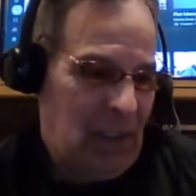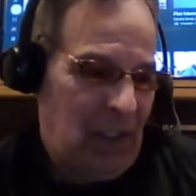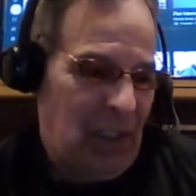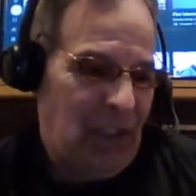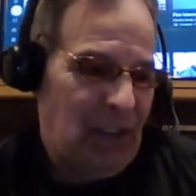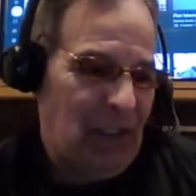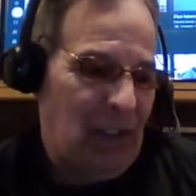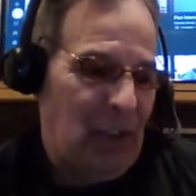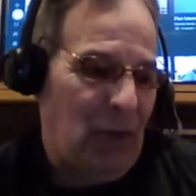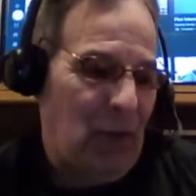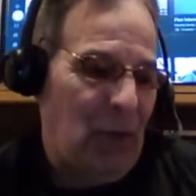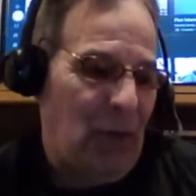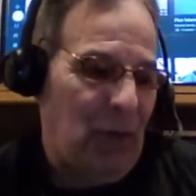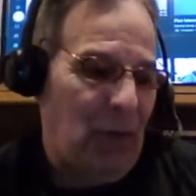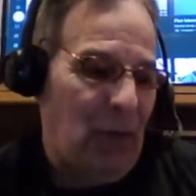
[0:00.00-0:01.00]
Here's a
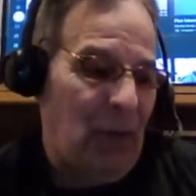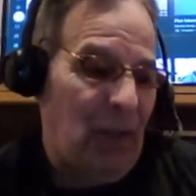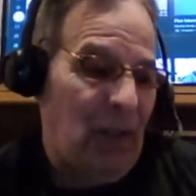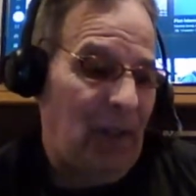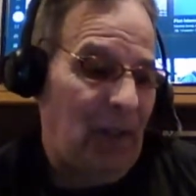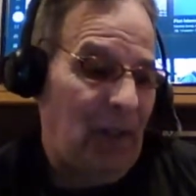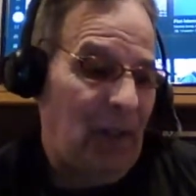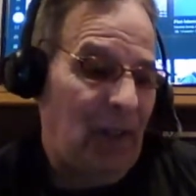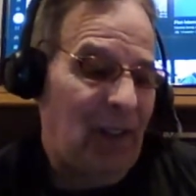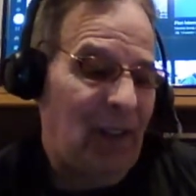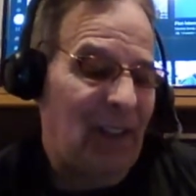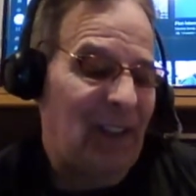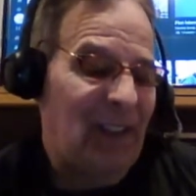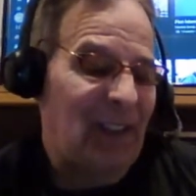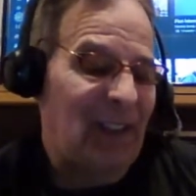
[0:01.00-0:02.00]
good one for you.
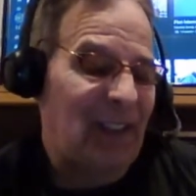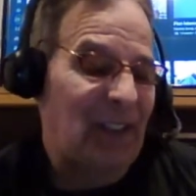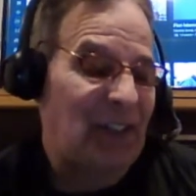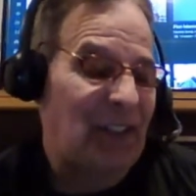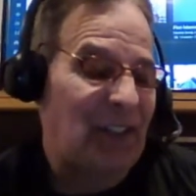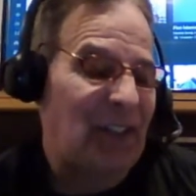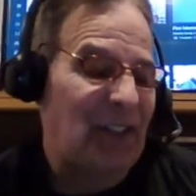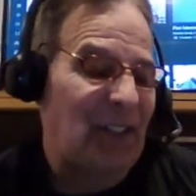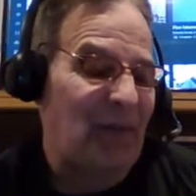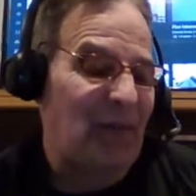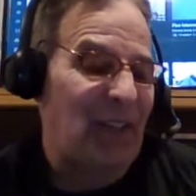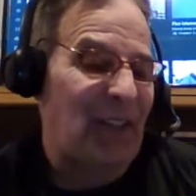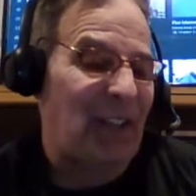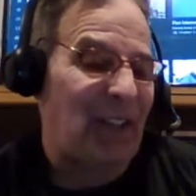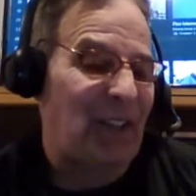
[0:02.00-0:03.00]
This is going to
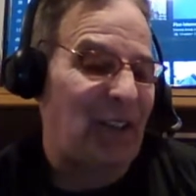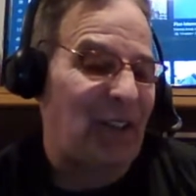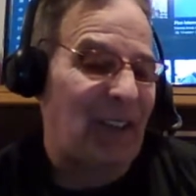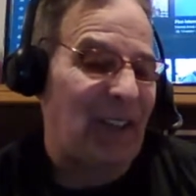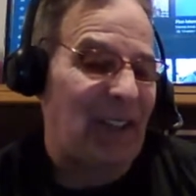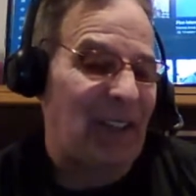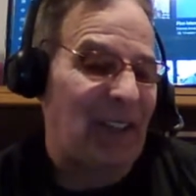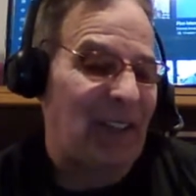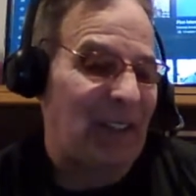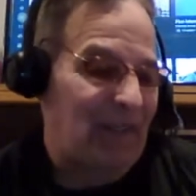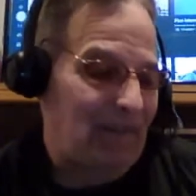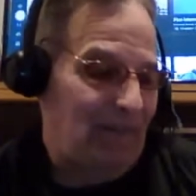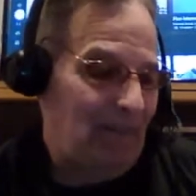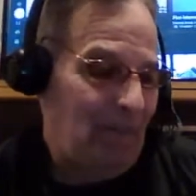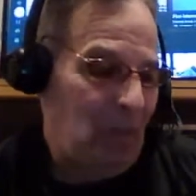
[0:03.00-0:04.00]
make you think.
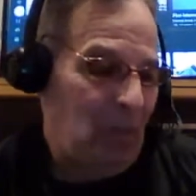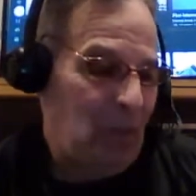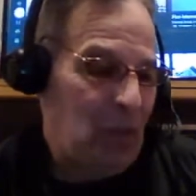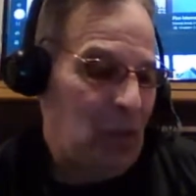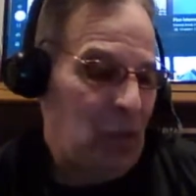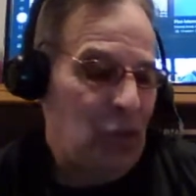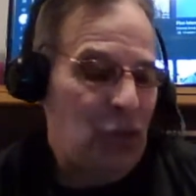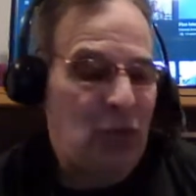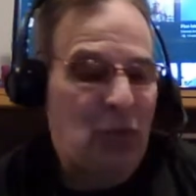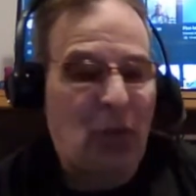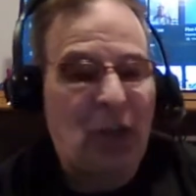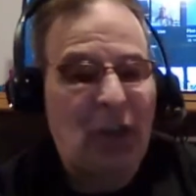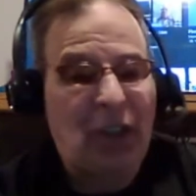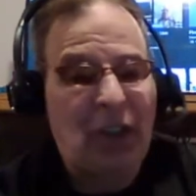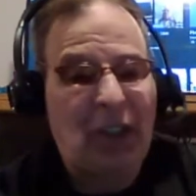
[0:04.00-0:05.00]

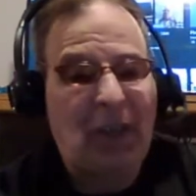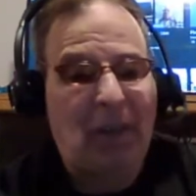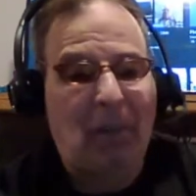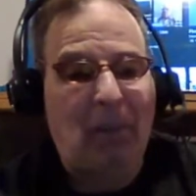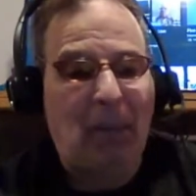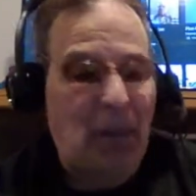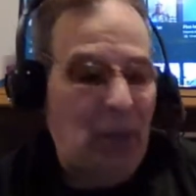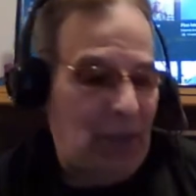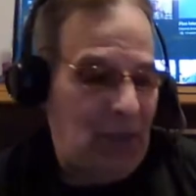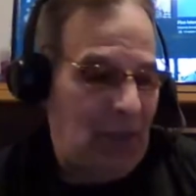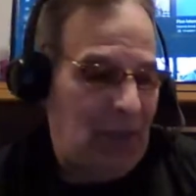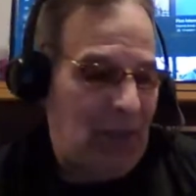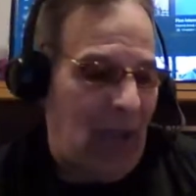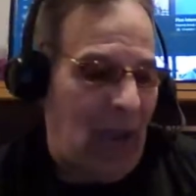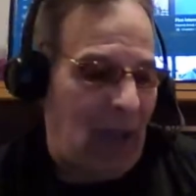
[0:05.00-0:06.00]
$20
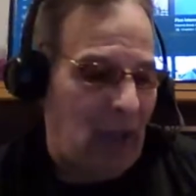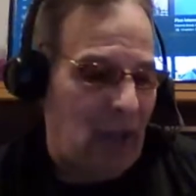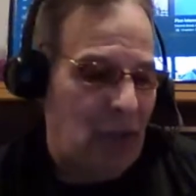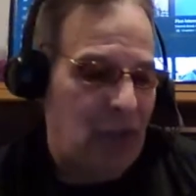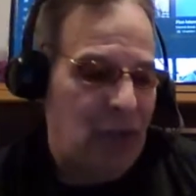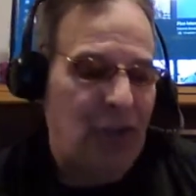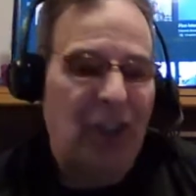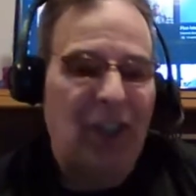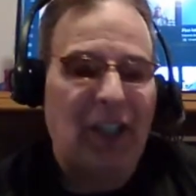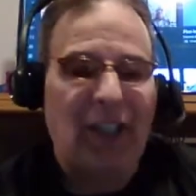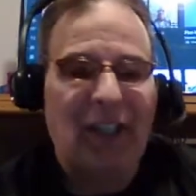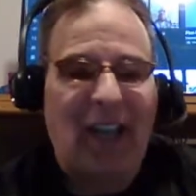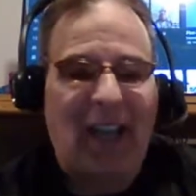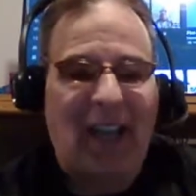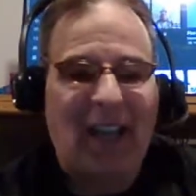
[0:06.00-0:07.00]
billion to the
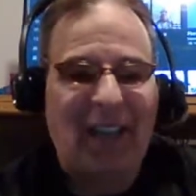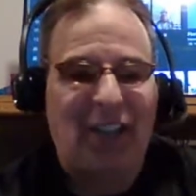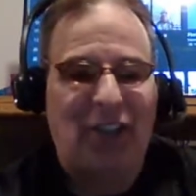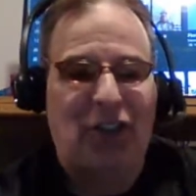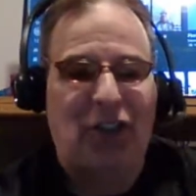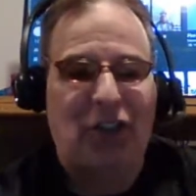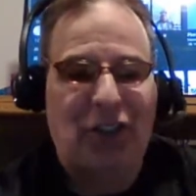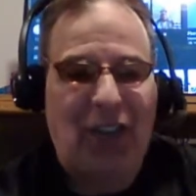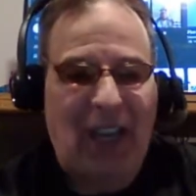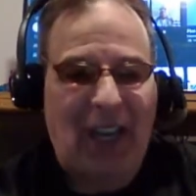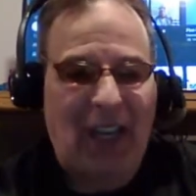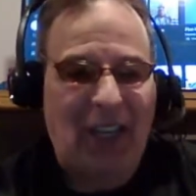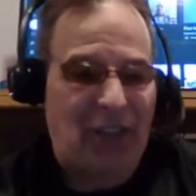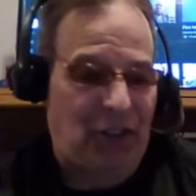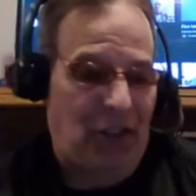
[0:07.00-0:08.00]
United
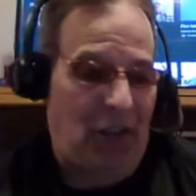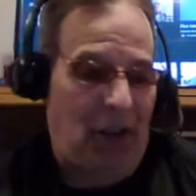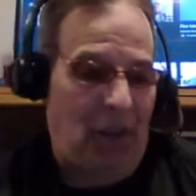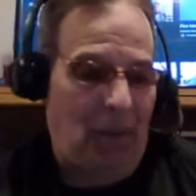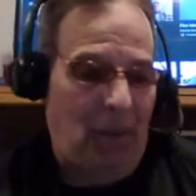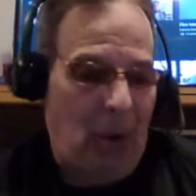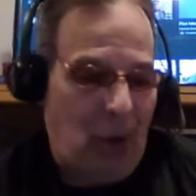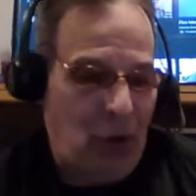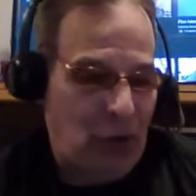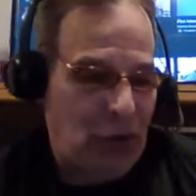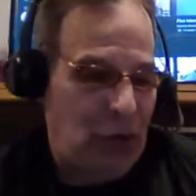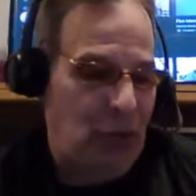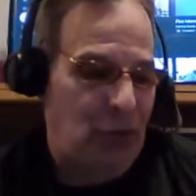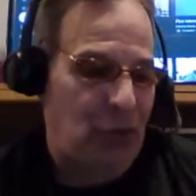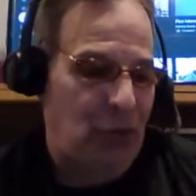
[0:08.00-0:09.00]
States
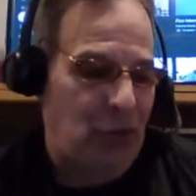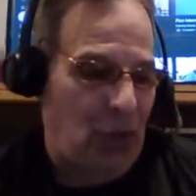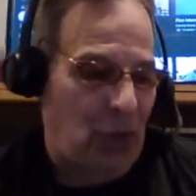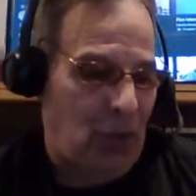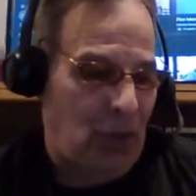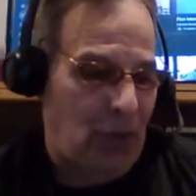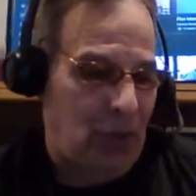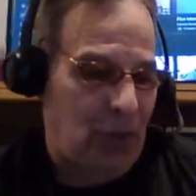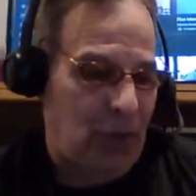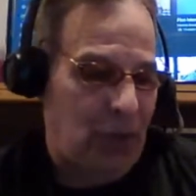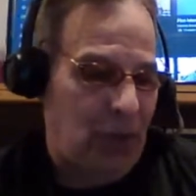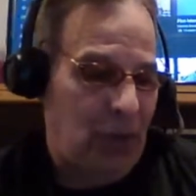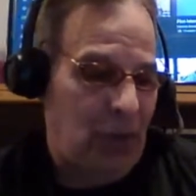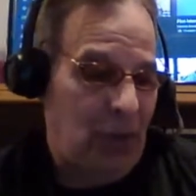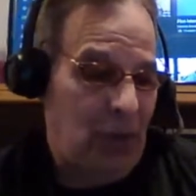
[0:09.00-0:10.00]
Postal
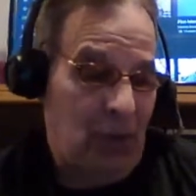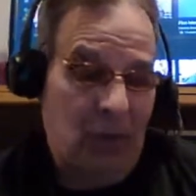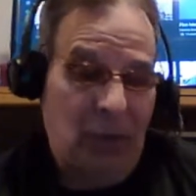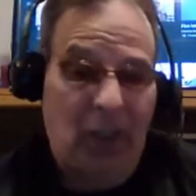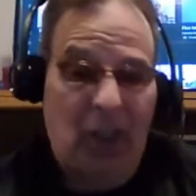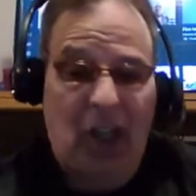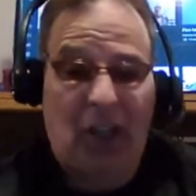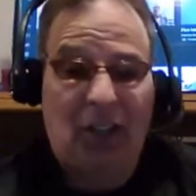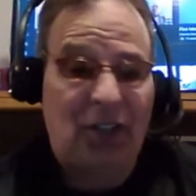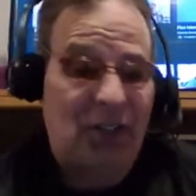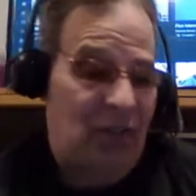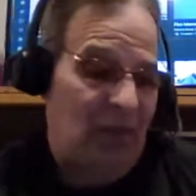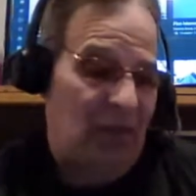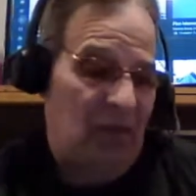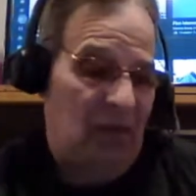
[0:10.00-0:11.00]
Service.
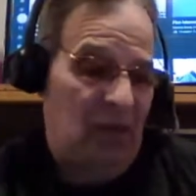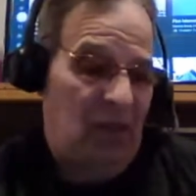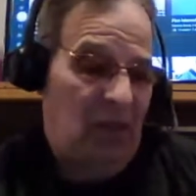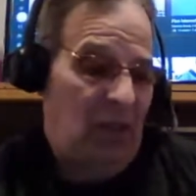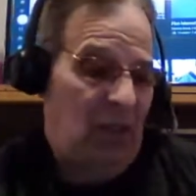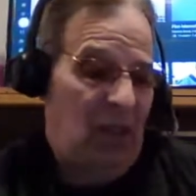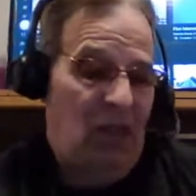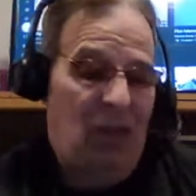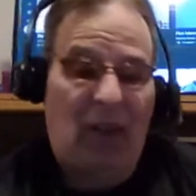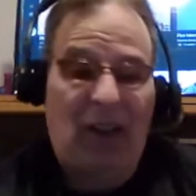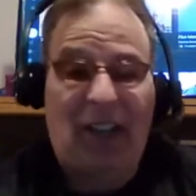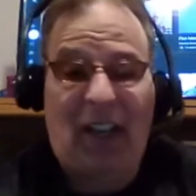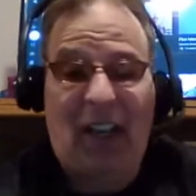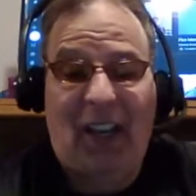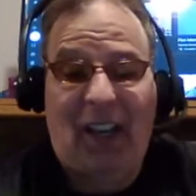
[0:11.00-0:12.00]
Because?
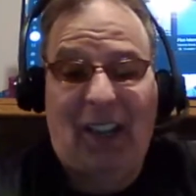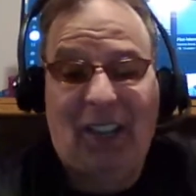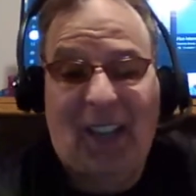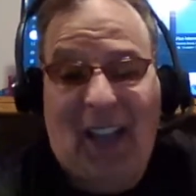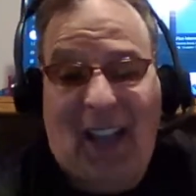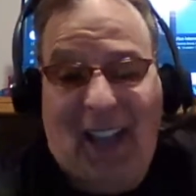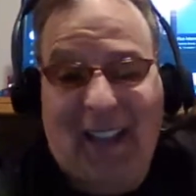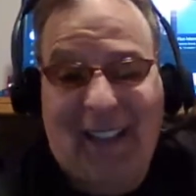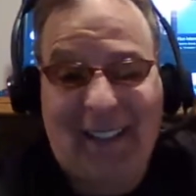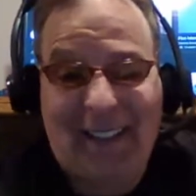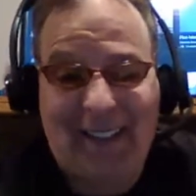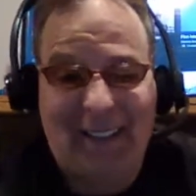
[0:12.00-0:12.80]
Why the hell not?